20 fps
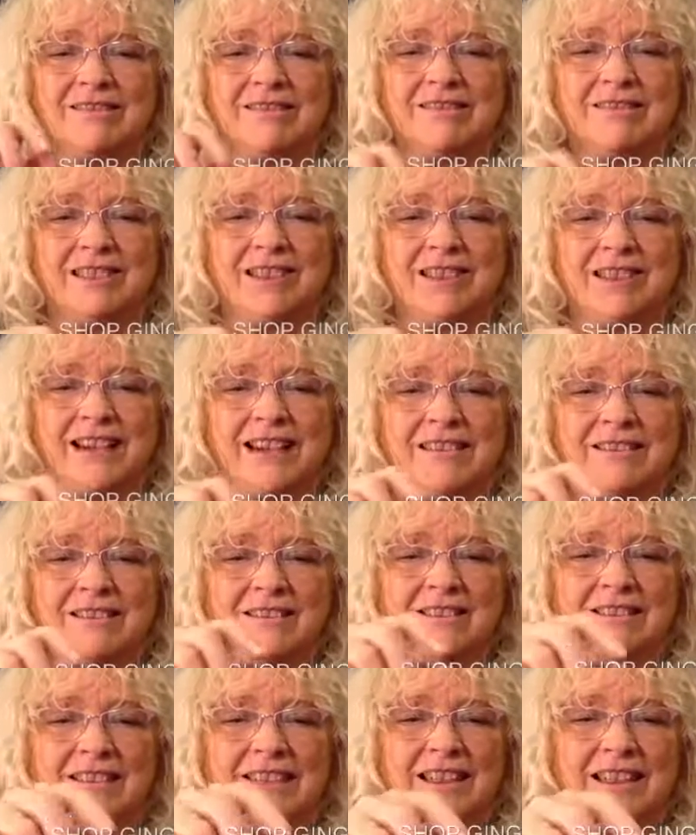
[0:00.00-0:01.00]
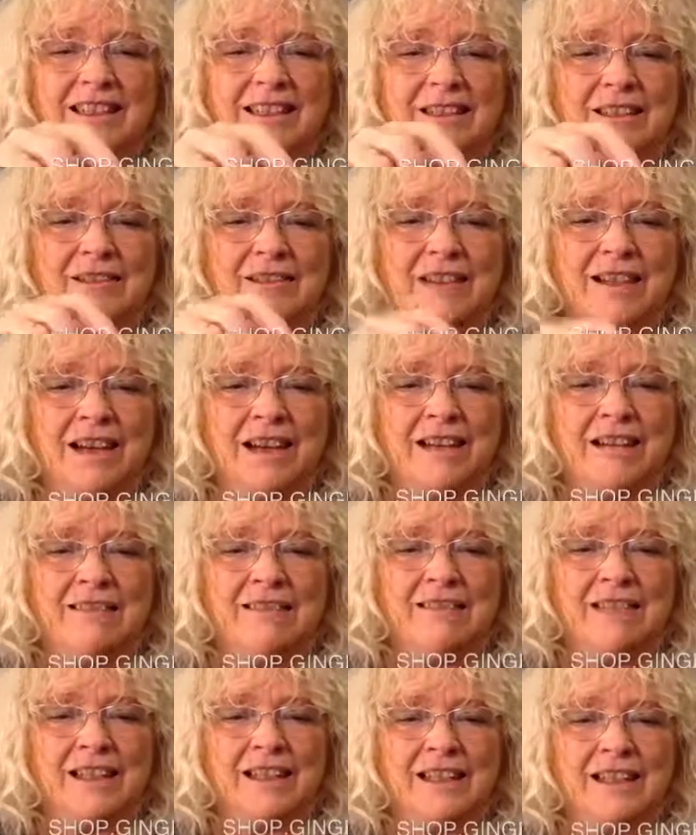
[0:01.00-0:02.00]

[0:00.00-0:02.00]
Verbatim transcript: one out, one out.